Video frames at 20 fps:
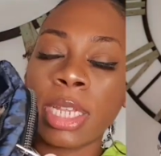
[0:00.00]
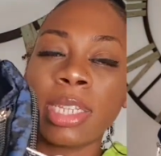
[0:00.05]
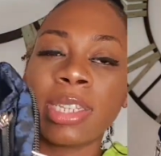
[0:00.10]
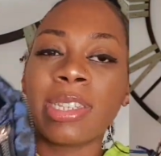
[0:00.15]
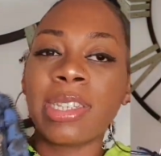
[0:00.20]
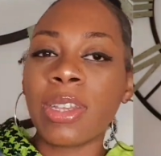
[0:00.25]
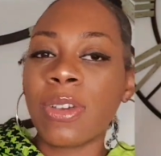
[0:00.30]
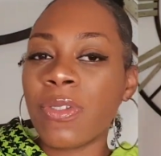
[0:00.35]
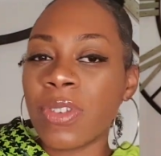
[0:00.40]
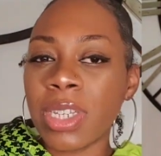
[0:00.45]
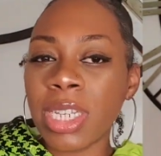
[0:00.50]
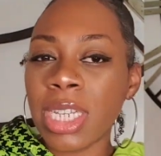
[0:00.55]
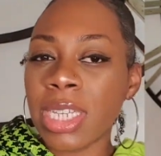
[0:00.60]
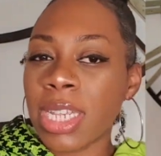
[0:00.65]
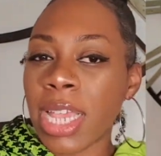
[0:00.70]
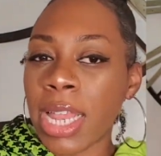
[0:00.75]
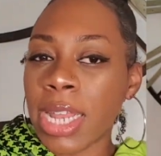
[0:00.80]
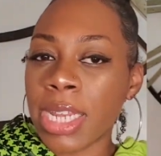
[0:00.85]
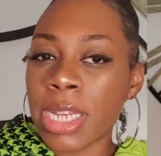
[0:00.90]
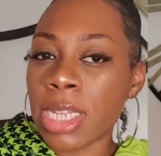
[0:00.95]
Silver
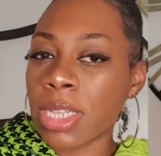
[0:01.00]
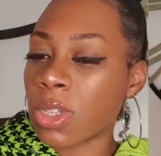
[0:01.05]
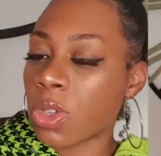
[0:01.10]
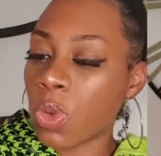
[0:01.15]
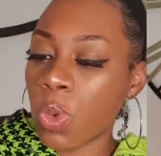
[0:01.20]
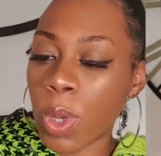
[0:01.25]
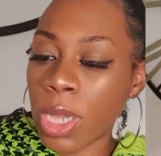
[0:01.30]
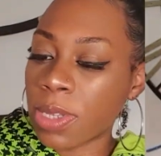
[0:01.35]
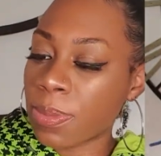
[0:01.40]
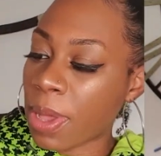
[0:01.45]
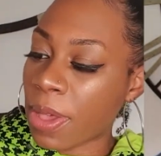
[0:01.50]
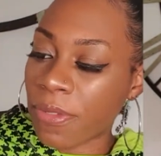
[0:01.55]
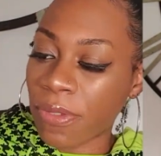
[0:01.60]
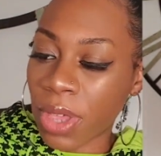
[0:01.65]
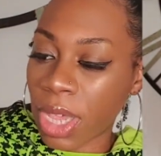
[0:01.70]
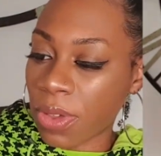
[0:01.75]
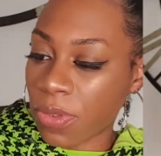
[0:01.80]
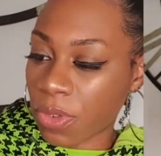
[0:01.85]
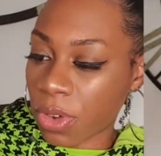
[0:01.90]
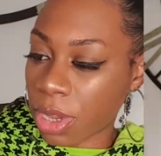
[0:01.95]
detailing isn't always my
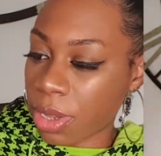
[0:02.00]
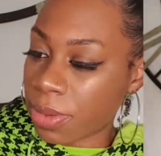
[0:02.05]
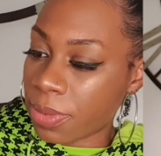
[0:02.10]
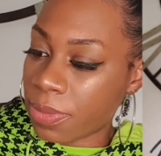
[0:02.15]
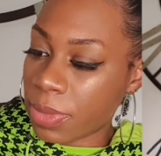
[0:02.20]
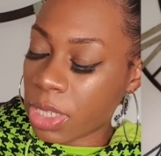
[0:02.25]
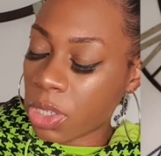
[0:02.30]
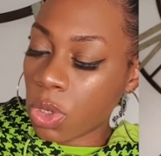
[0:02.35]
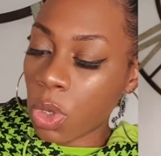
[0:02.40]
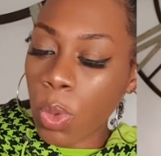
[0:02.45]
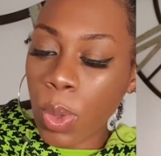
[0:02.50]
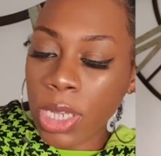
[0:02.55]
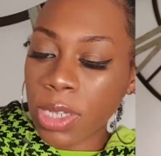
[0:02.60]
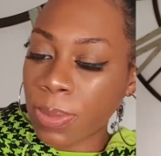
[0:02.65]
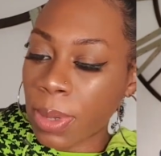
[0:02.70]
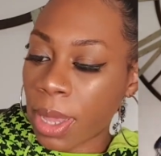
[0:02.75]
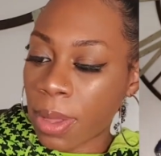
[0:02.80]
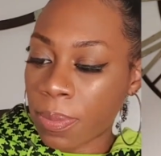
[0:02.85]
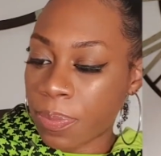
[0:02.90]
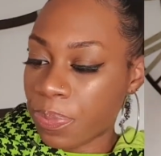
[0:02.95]
favourite. It's not
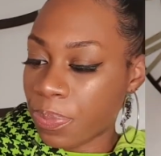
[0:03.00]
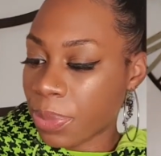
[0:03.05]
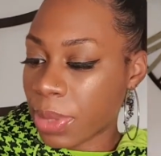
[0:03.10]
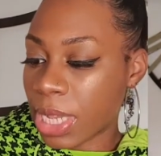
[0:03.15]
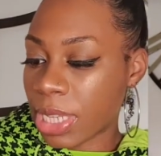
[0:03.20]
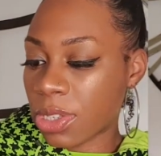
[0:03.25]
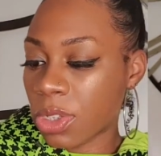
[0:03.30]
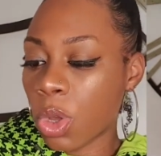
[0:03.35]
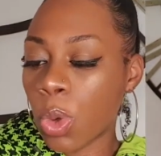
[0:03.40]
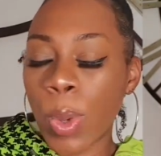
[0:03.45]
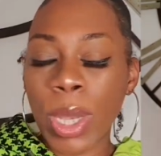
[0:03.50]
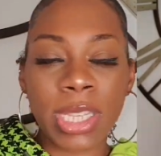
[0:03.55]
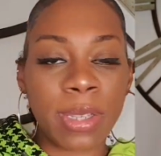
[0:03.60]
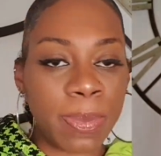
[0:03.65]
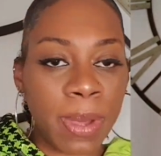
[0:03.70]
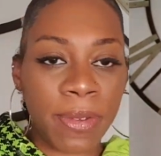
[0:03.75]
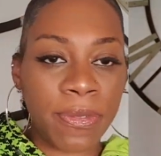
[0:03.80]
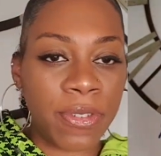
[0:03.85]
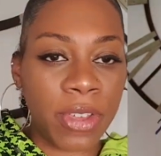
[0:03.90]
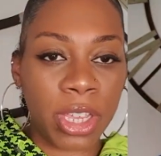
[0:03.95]
always
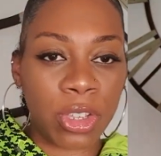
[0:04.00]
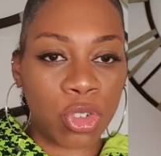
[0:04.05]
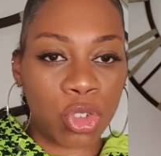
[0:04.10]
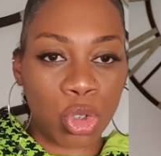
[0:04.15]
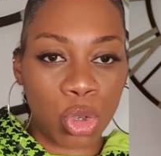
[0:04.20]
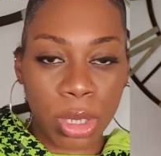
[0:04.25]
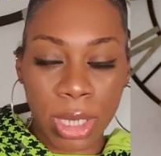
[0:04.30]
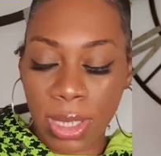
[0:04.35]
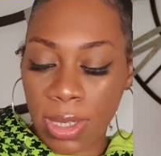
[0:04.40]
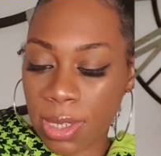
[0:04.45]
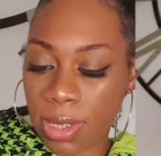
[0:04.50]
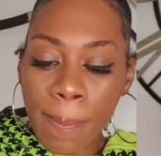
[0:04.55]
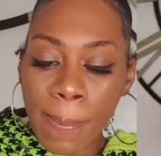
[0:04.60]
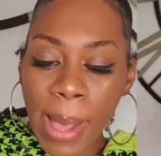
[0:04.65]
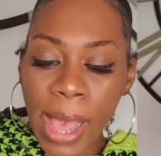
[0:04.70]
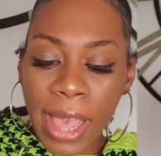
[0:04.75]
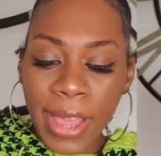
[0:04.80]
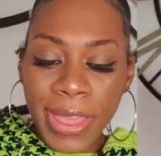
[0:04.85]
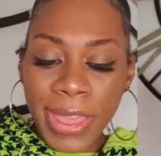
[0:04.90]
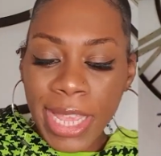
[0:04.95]
my first choice. But
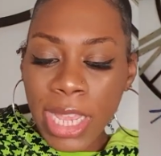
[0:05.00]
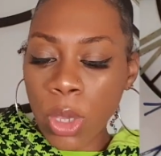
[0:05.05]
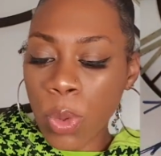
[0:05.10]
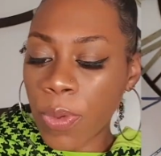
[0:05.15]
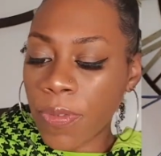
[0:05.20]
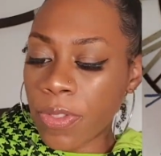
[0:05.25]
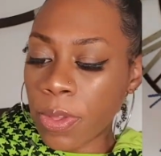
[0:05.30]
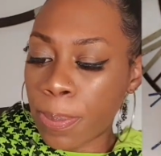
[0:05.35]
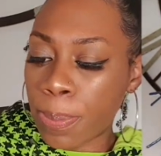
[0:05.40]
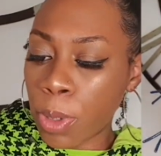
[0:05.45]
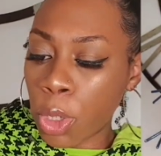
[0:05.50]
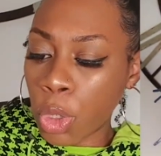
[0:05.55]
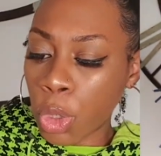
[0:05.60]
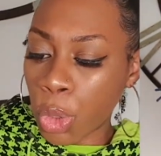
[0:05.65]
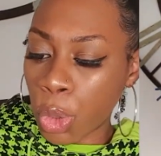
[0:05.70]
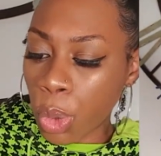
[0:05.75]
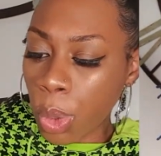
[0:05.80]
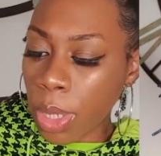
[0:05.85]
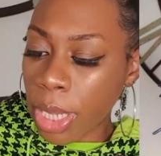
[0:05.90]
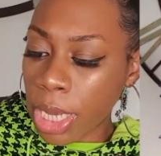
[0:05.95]
I think with the
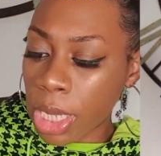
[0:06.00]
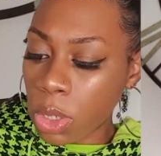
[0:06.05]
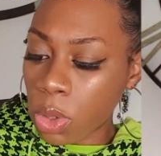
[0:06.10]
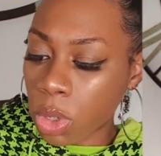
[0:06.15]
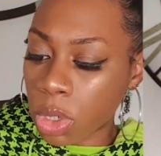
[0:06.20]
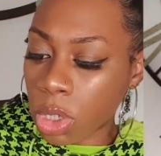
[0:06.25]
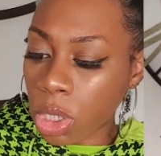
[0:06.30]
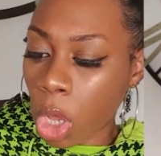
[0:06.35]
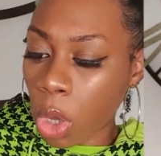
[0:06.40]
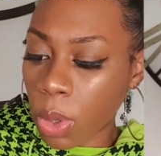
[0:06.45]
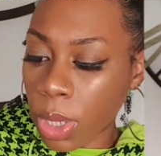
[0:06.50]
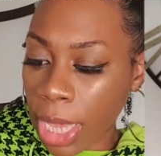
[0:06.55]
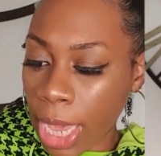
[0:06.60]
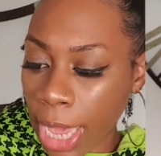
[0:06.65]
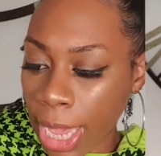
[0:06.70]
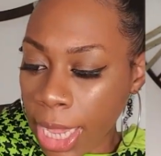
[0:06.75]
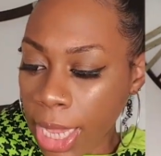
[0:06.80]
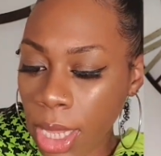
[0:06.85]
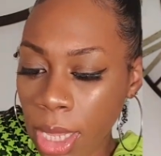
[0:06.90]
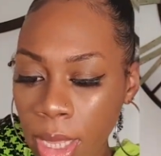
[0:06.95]
blue, it looks
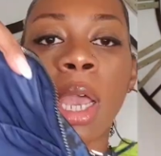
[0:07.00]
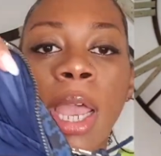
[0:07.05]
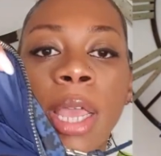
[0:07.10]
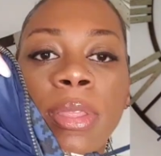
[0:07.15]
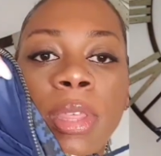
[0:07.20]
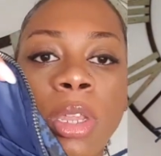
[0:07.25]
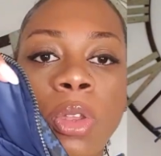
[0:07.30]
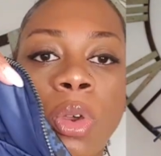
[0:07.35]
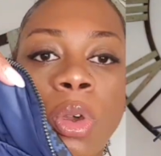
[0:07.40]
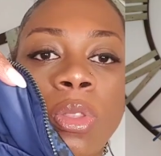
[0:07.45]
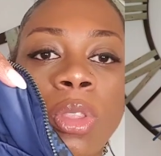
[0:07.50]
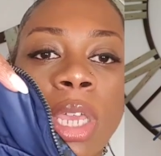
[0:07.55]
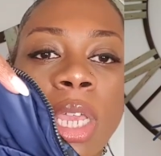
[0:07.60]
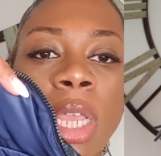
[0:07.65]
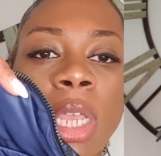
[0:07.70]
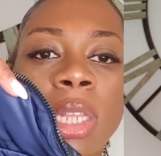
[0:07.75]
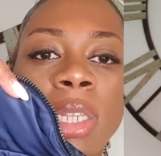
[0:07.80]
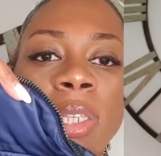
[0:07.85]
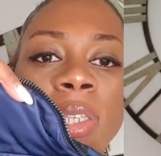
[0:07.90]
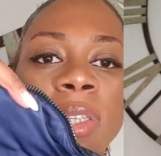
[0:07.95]
okay. And then on the
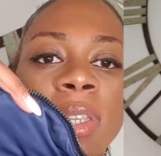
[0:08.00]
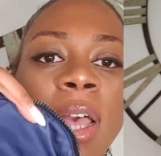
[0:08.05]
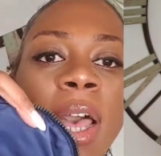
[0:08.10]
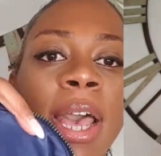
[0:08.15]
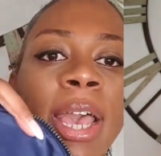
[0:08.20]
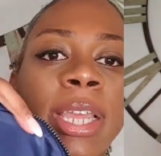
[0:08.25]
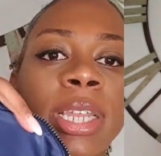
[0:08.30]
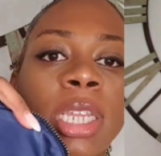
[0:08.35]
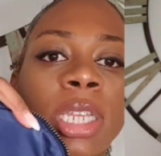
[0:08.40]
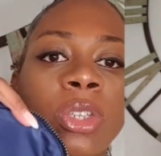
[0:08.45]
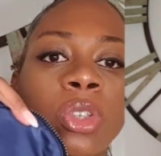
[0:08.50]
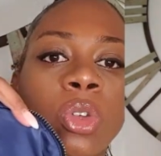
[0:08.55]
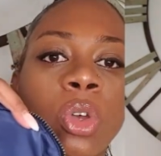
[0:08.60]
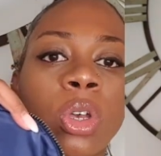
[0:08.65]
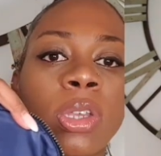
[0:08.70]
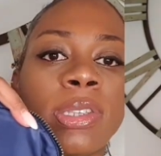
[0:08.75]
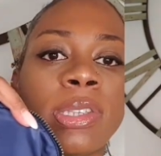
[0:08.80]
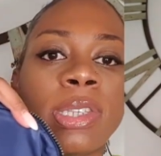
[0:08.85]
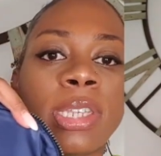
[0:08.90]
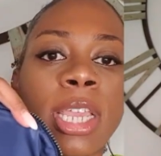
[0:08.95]
inside, it's got
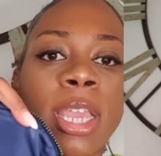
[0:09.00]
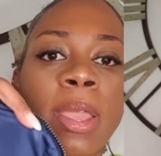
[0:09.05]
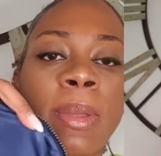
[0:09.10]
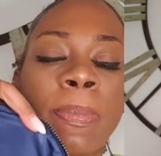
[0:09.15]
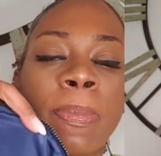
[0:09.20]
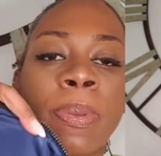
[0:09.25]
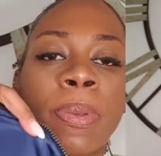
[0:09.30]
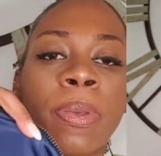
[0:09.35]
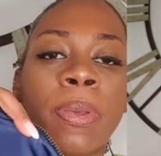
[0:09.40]
a zip,